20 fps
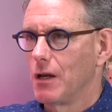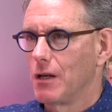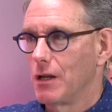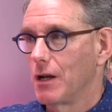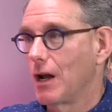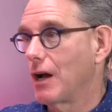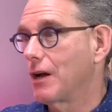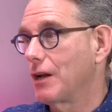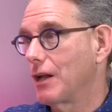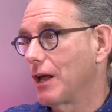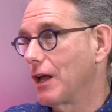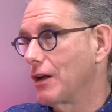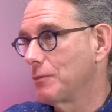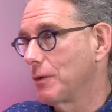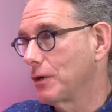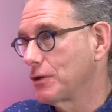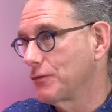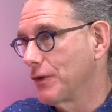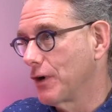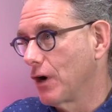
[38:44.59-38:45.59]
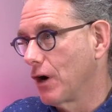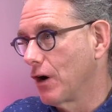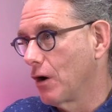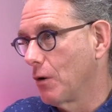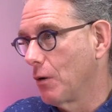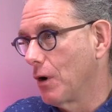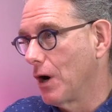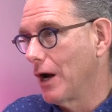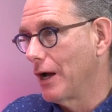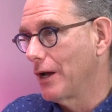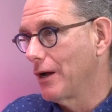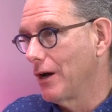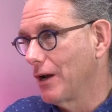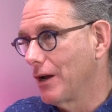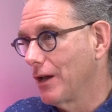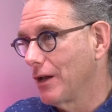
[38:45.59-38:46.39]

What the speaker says: You're not going to get as much of an ROI on it.